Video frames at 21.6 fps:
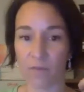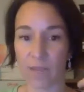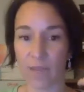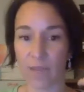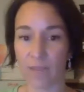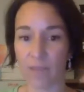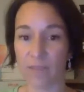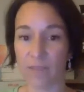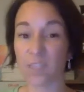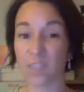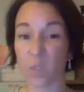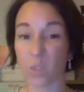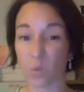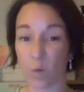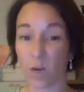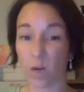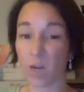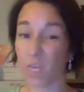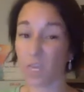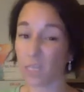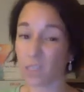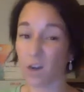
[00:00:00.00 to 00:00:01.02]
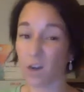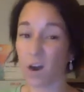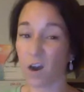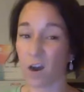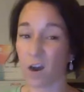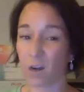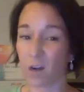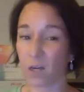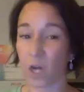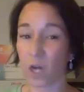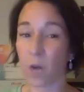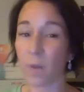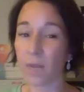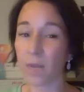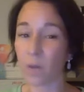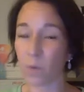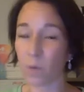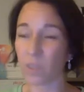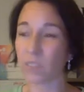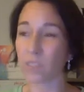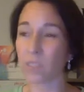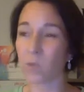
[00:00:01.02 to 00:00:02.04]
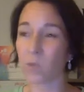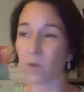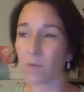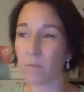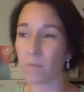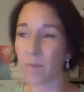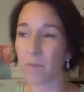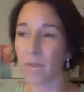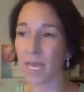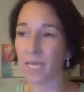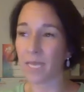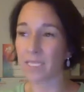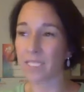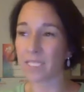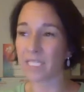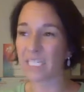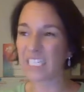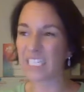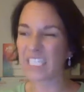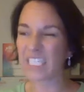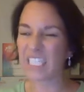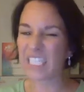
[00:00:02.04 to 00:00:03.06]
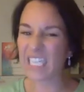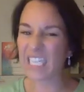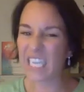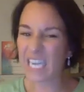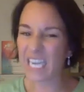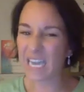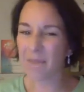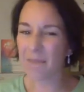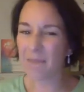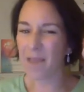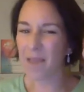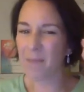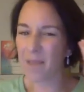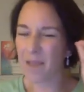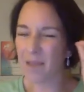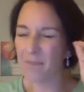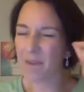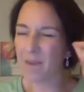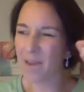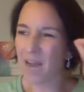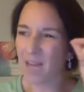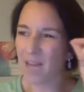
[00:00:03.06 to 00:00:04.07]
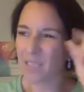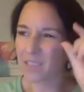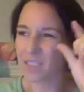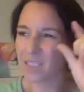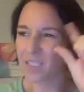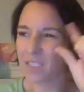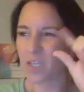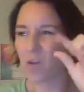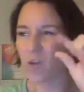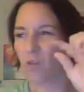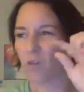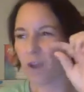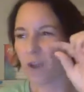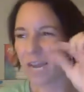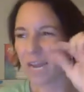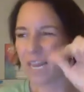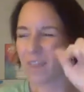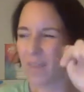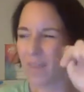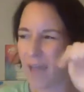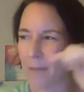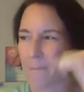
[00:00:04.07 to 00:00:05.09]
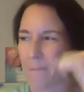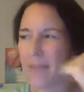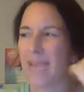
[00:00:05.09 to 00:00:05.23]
And this is where it gets hard. Nobody wants to admit, maybe I'm not so great at that.